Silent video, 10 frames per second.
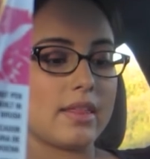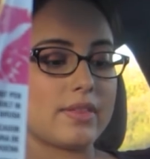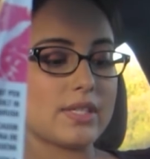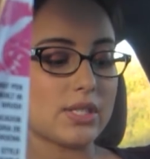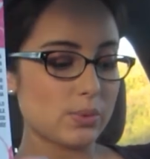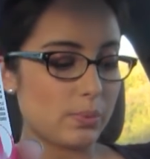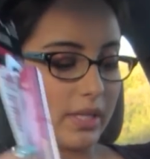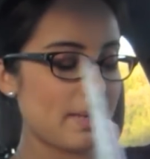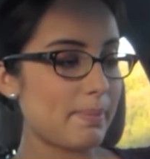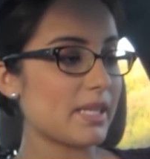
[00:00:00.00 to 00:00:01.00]
This
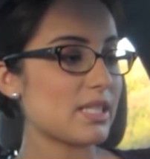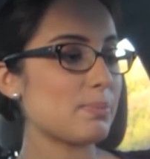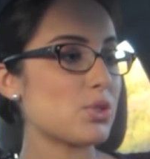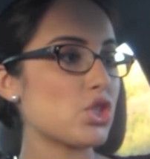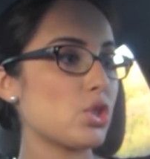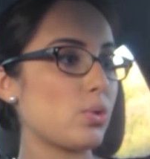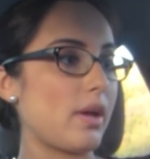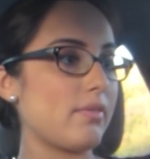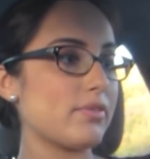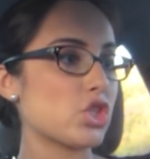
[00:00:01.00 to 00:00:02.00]
one I picked up two
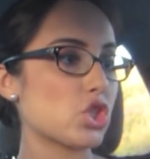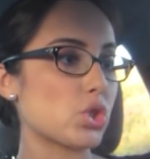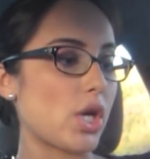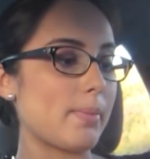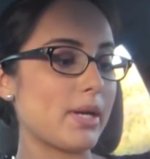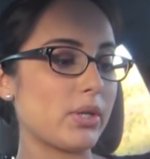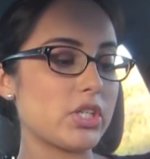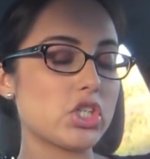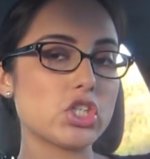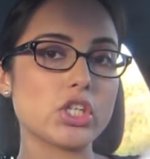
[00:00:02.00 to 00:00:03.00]
of, strawberry
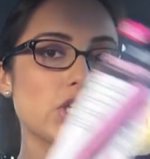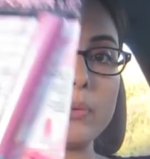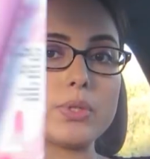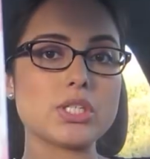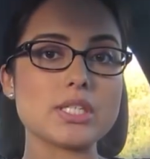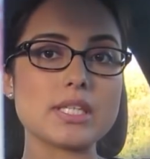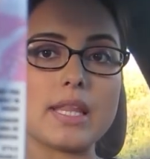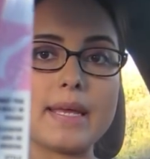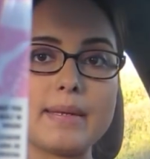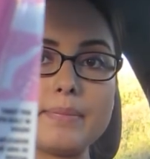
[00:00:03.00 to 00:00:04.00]
sugar, which is a
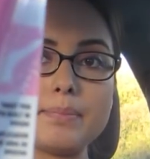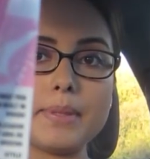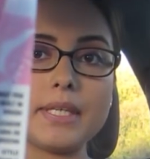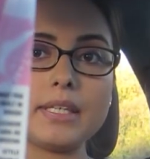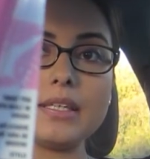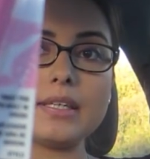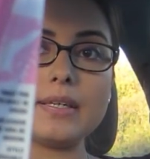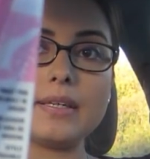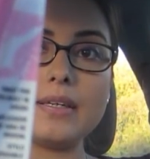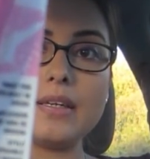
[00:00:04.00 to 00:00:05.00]
light pink.
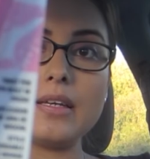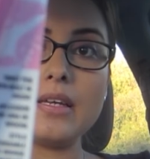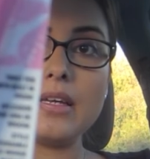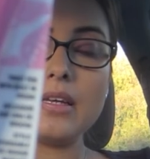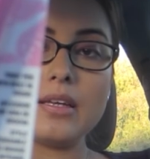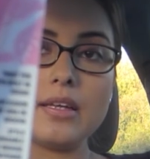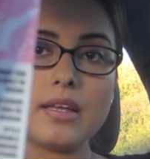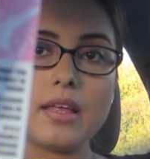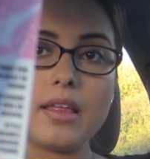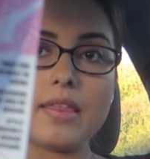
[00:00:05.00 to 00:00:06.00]

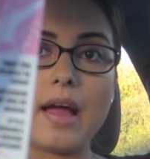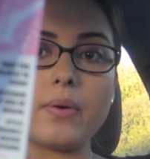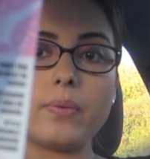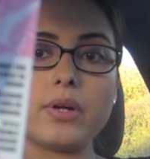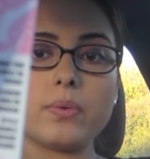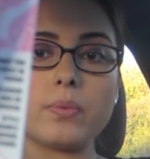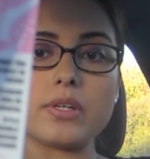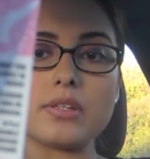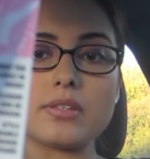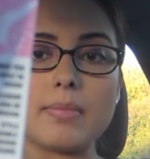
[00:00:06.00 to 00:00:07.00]
That one
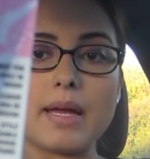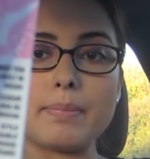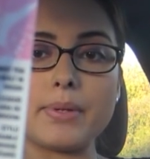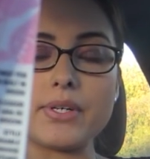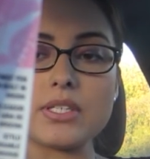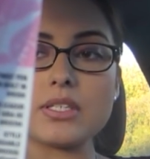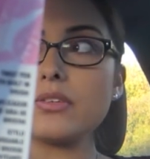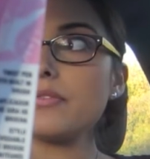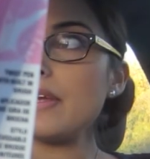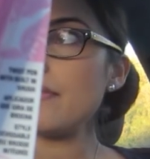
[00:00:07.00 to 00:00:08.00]
was my
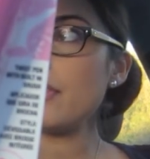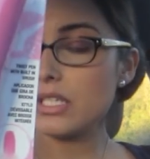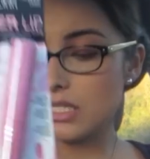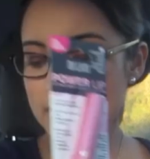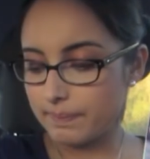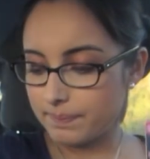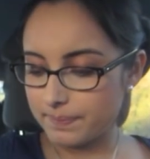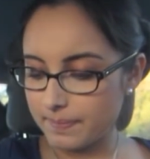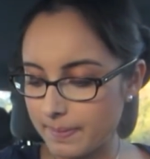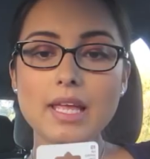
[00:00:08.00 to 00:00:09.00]
personal favorite.
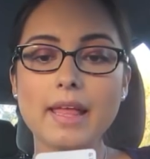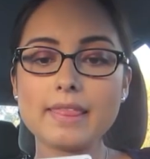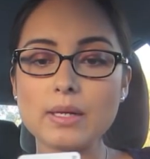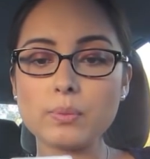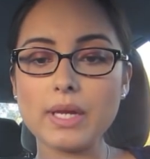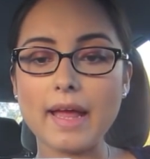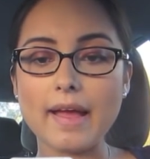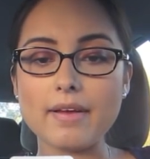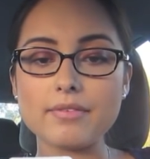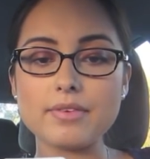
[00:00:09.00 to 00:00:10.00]
And then we
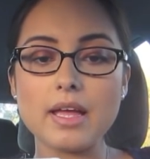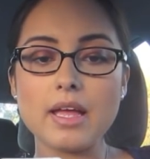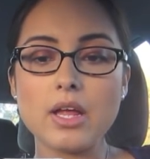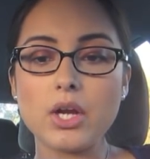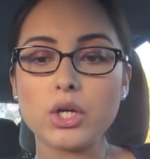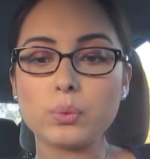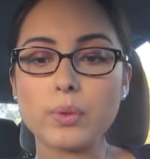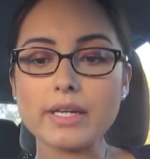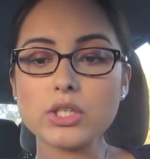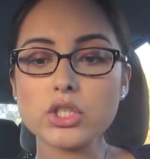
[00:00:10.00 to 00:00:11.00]
have
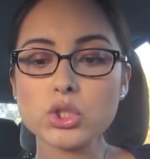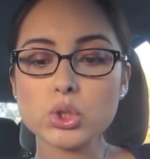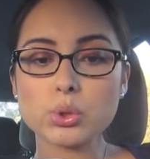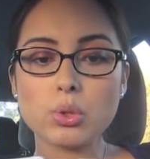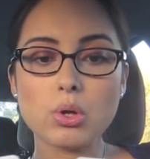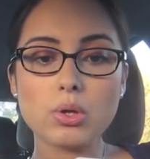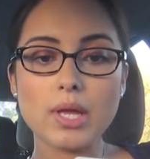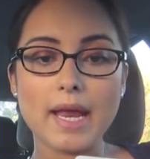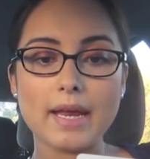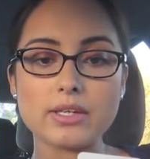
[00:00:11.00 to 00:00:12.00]
red control
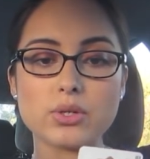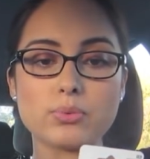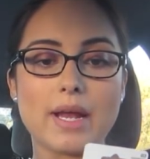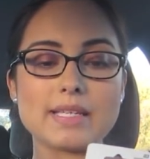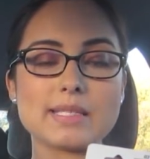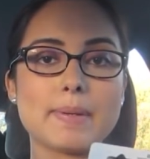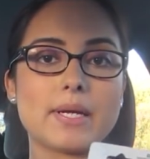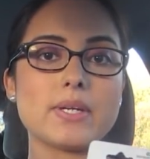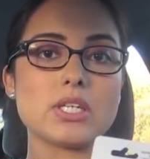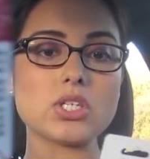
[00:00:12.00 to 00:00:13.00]
and
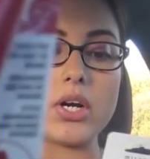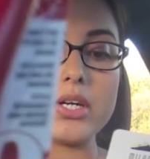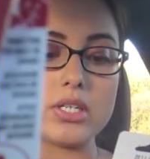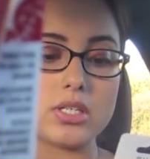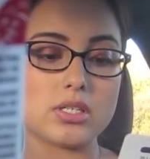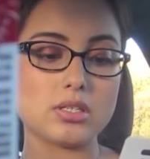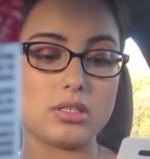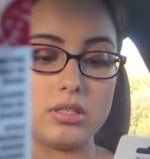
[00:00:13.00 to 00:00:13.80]
raspberry tart.